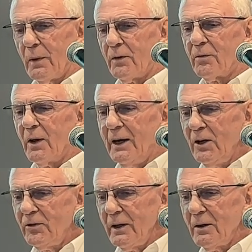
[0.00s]
It's
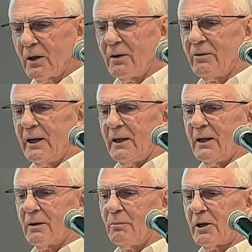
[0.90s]
easy and
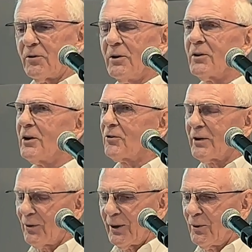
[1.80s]
convenient, but it's not
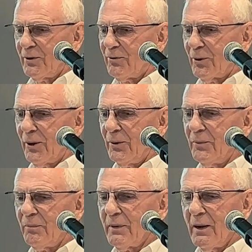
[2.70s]
necessarily good for you.
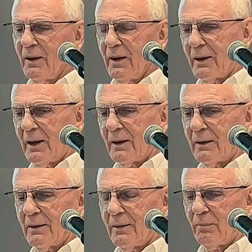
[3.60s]

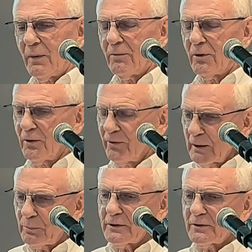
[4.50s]
And for
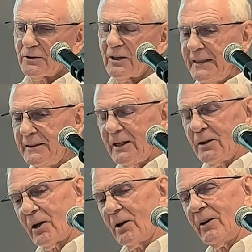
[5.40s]
developers, it's easy
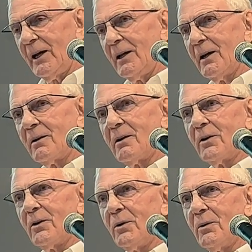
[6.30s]
and convenient
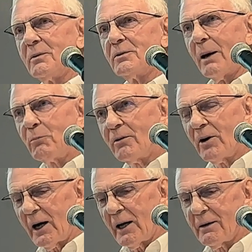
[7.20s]
to
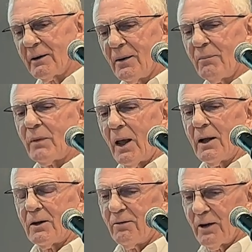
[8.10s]
subdivide
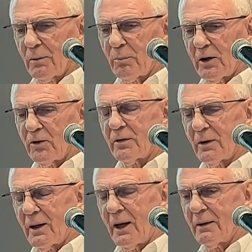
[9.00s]
and develop this,
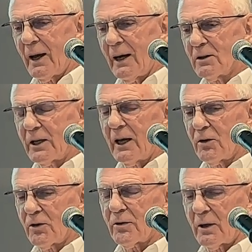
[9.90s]
and the housing
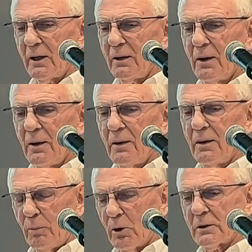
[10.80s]
industry,
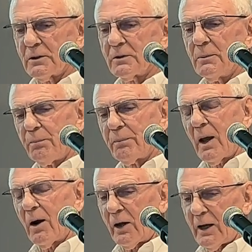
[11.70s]
the builders
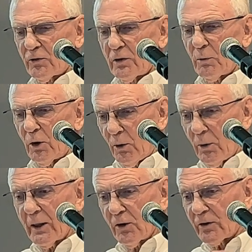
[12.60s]
are accustomed to
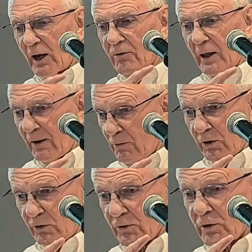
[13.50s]
doing this stuff. They have
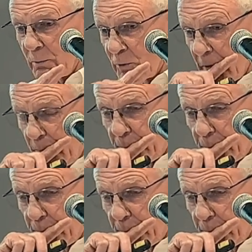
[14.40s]
their systems.